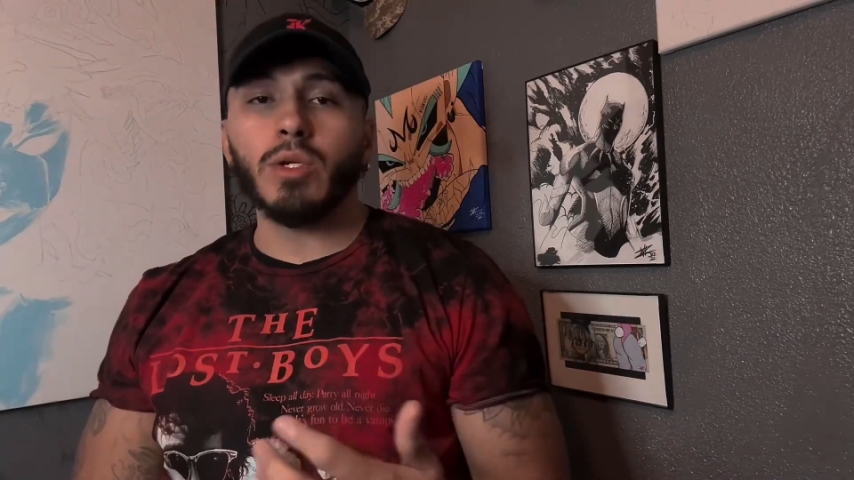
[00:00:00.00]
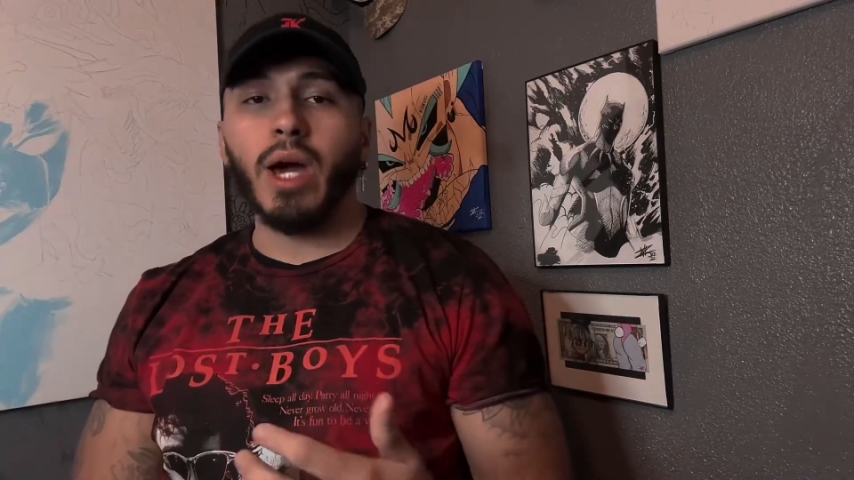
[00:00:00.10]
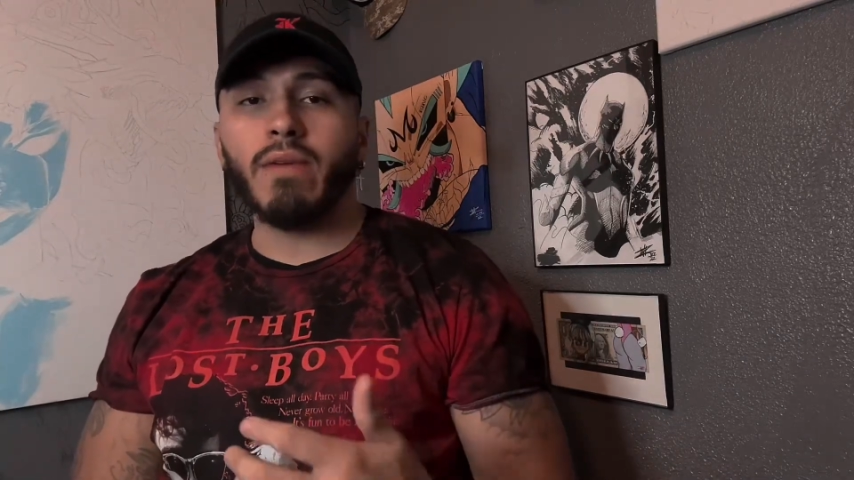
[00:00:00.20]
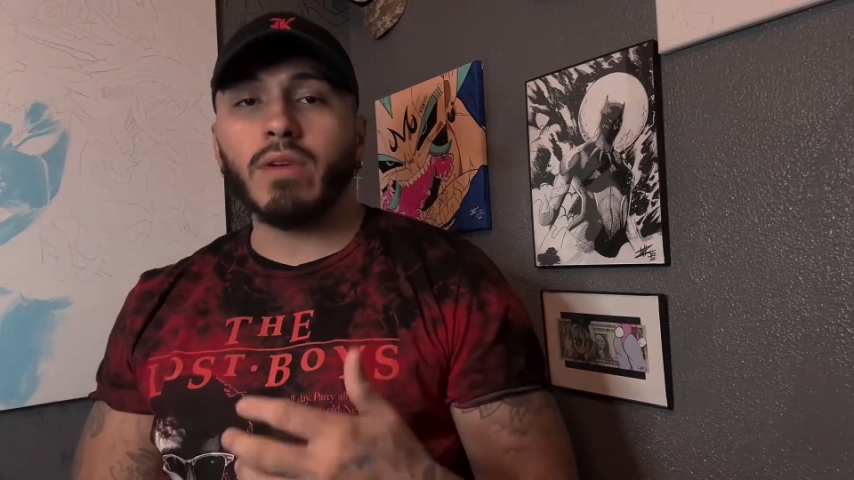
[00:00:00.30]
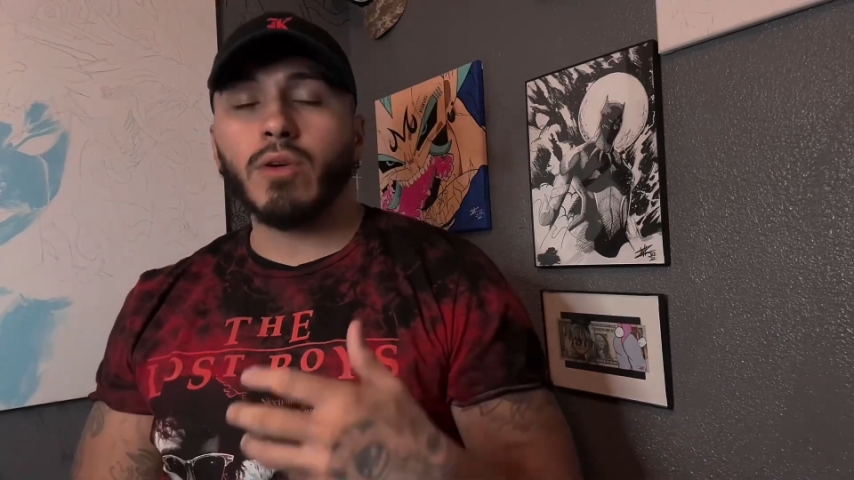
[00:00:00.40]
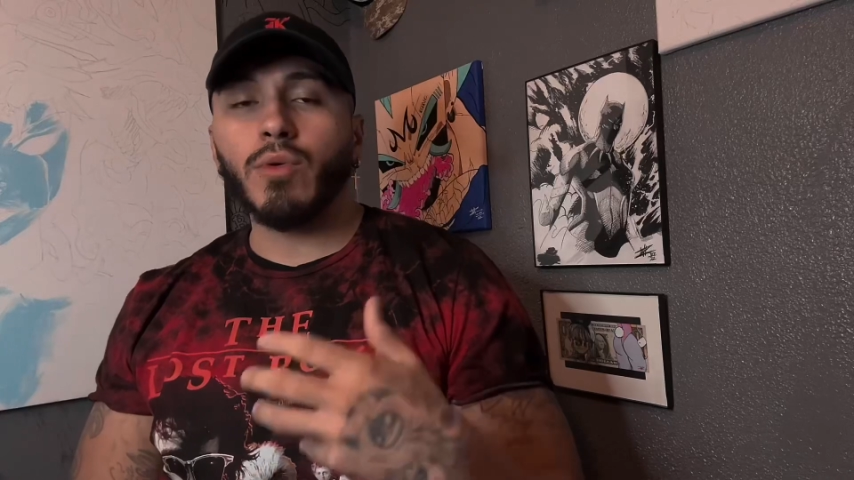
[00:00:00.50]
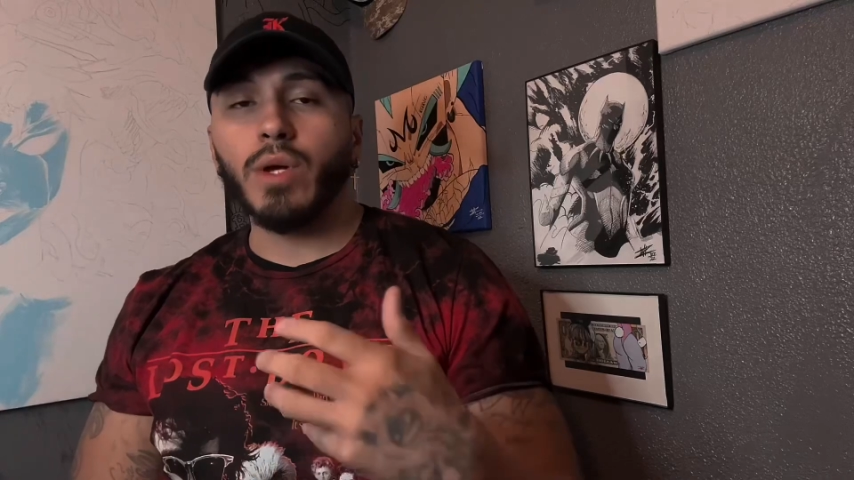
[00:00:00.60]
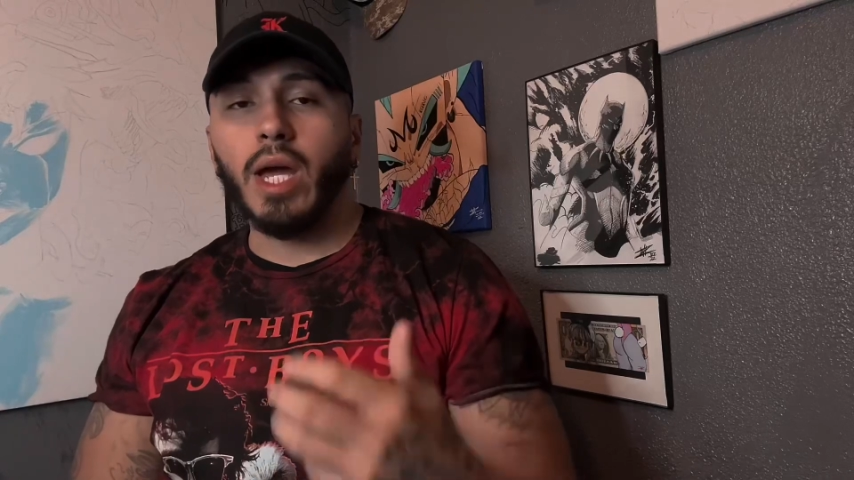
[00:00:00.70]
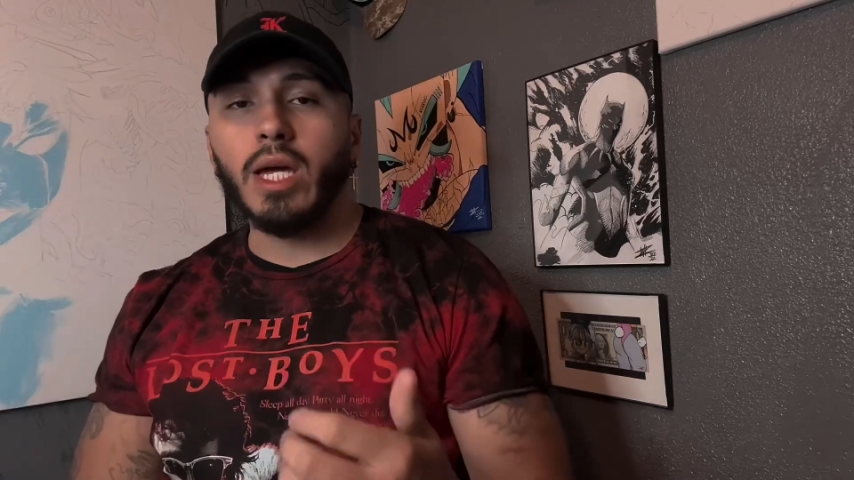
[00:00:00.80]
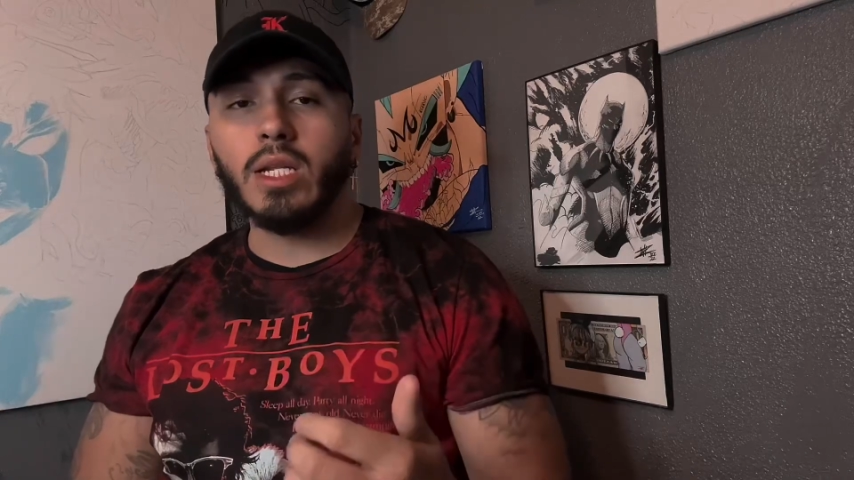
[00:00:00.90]
you haven't
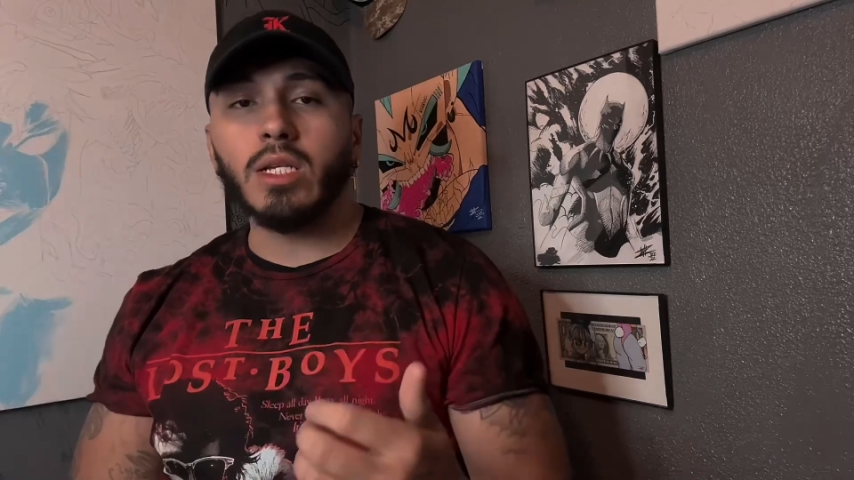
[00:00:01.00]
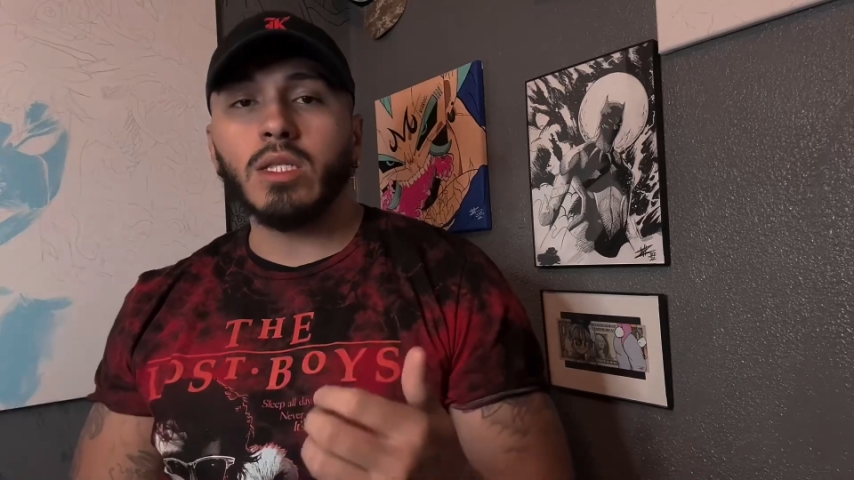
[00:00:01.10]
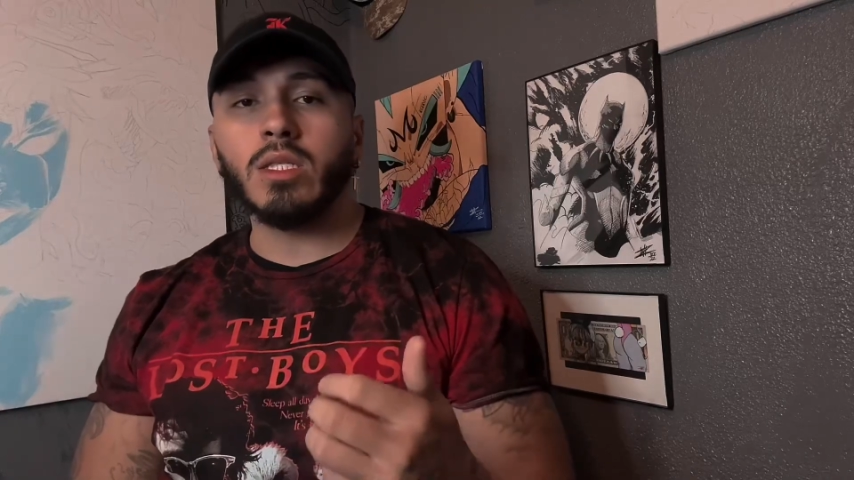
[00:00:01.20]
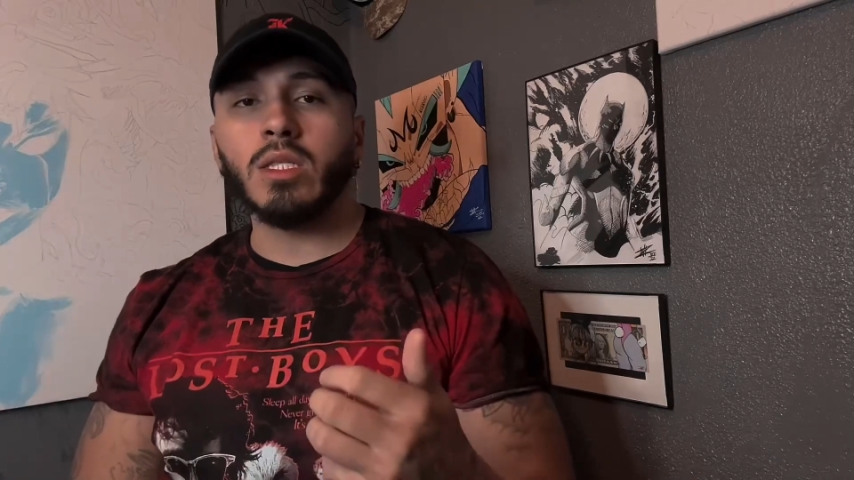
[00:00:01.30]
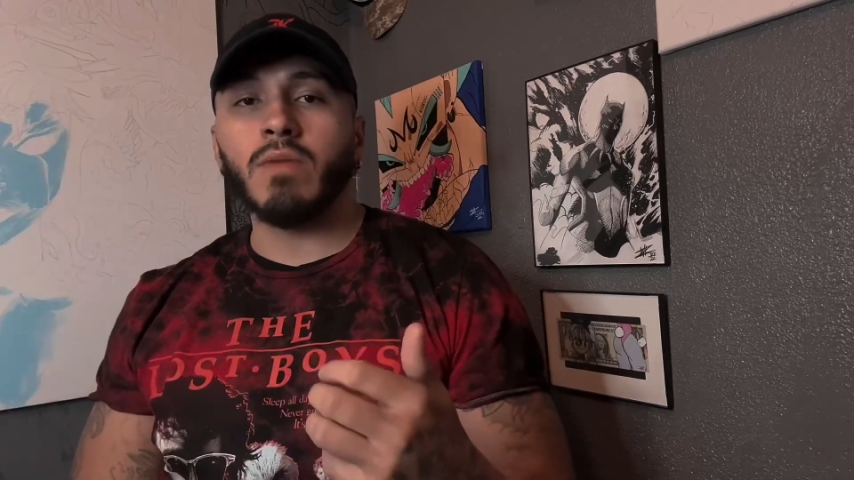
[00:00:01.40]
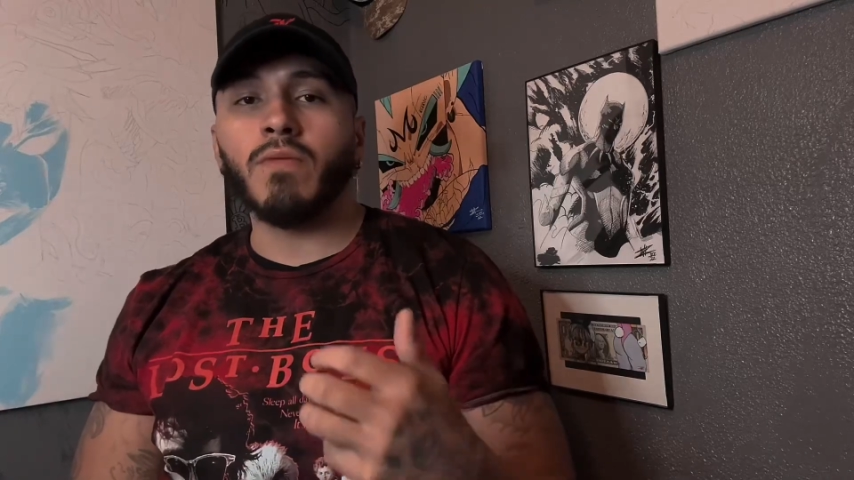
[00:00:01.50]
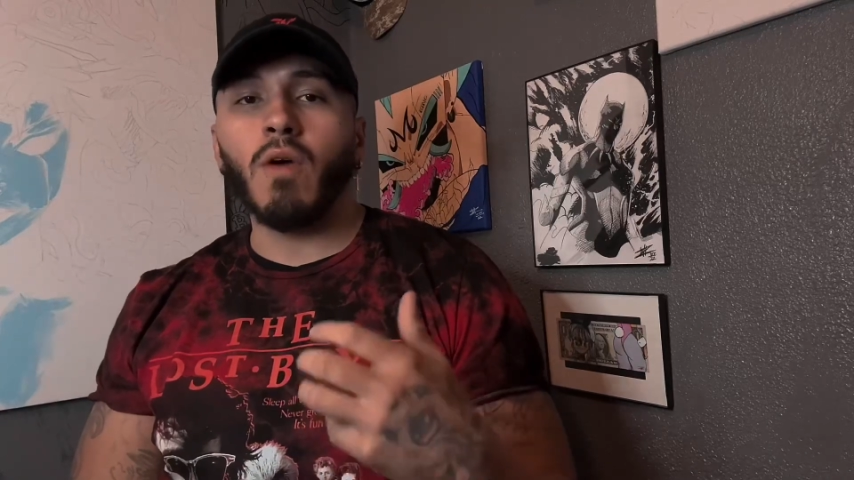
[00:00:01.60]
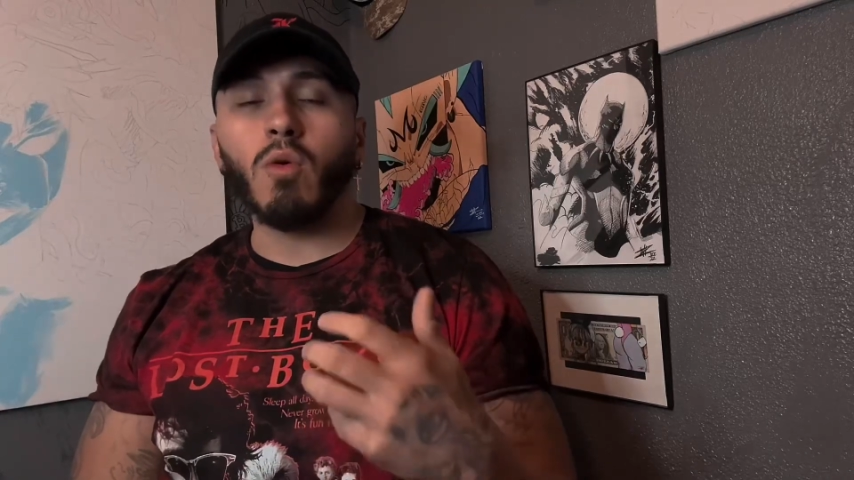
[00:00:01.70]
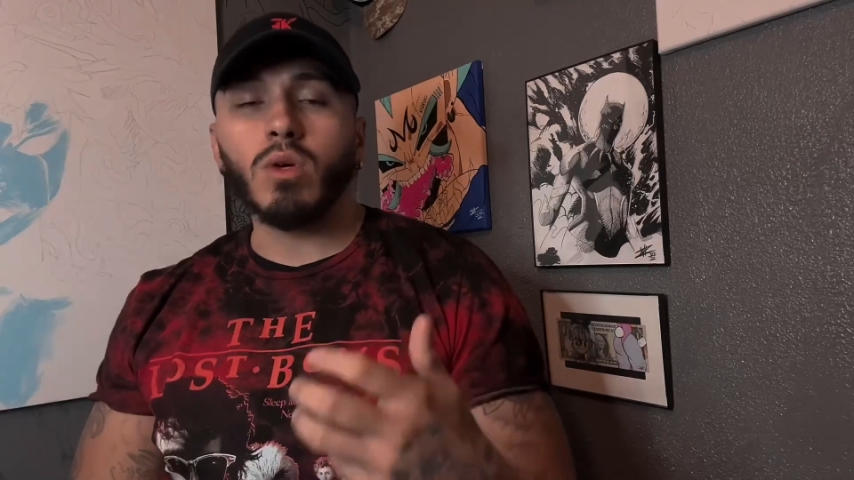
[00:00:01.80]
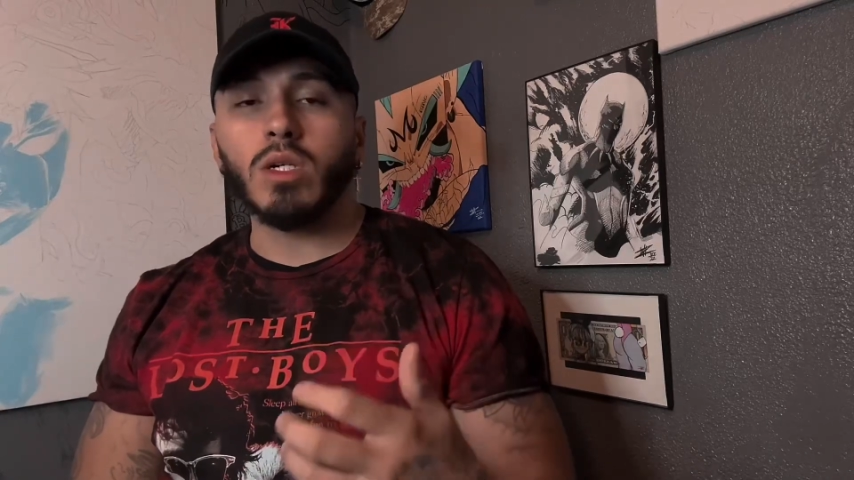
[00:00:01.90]
created the
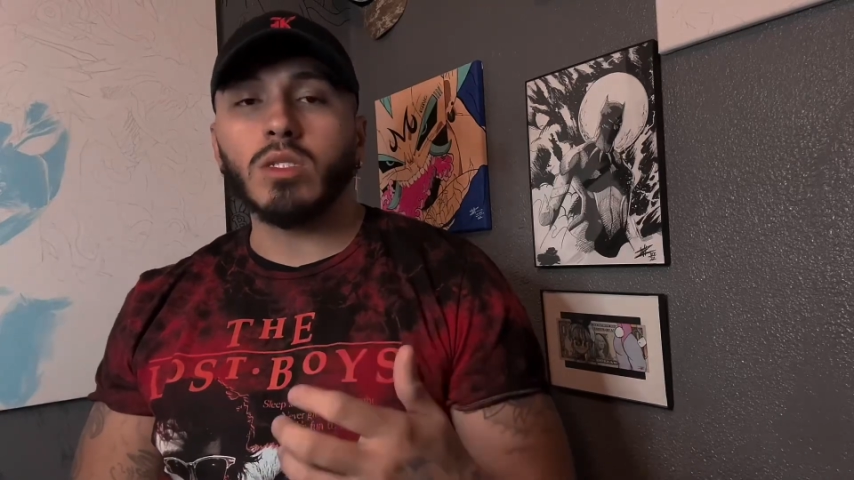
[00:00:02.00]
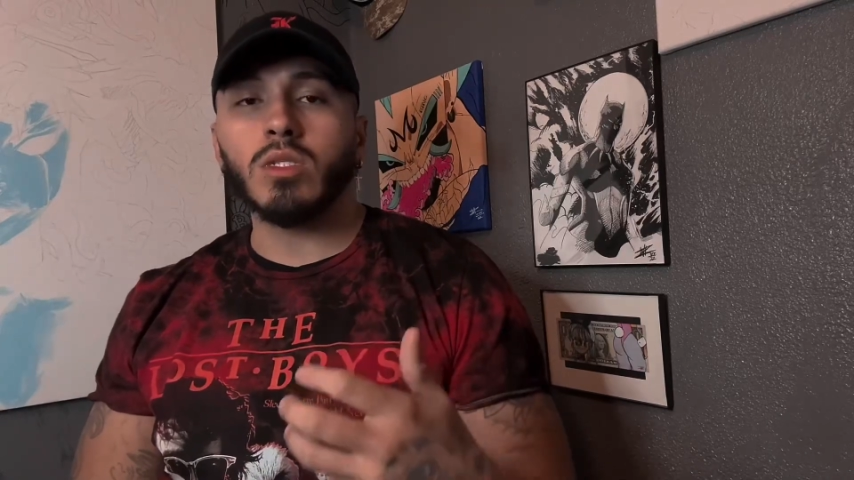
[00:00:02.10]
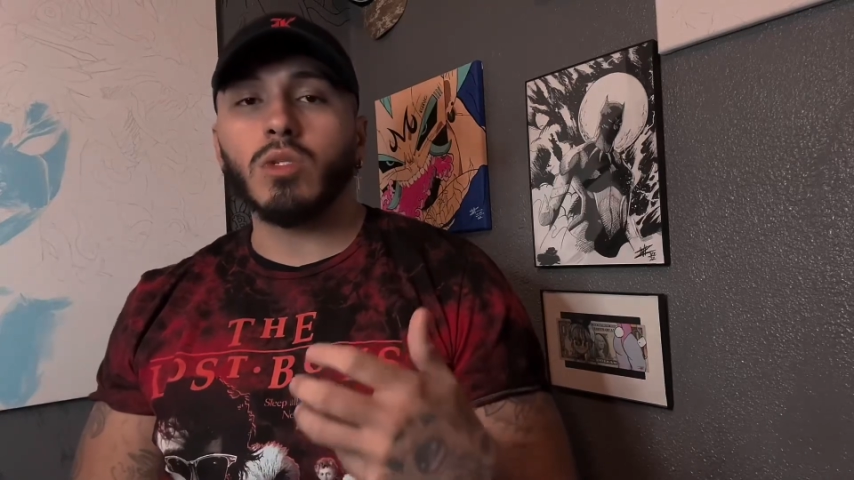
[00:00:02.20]
focus,